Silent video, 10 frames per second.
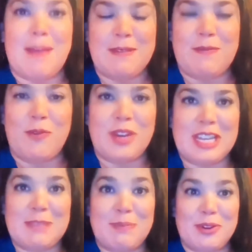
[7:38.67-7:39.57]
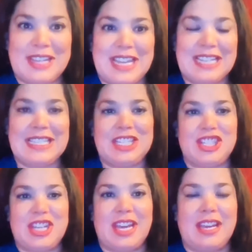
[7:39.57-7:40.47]
Happy 40th birthday,
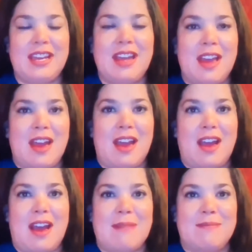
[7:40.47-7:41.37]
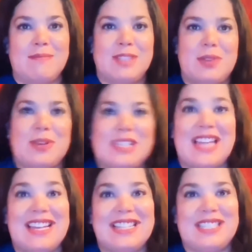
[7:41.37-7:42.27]
TJ. I'm so
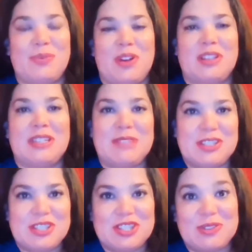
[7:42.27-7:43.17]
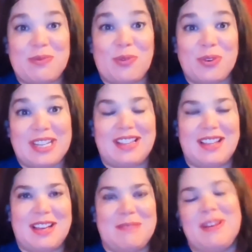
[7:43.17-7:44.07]
excited to welcome you to the 40
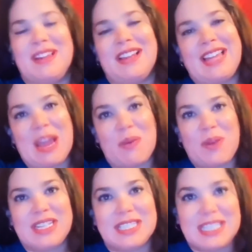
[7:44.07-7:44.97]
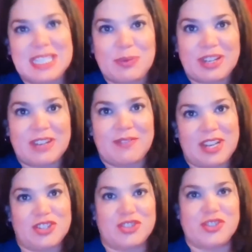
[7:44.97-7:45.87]
Club, and I can't wait to see what
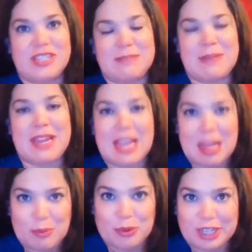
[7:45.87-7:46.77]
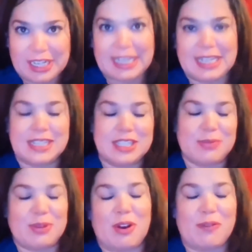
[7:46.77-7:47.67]
adventures and mayhem we're going to get
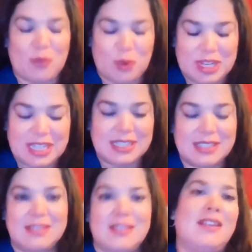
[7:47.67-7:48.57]
into in our 40s.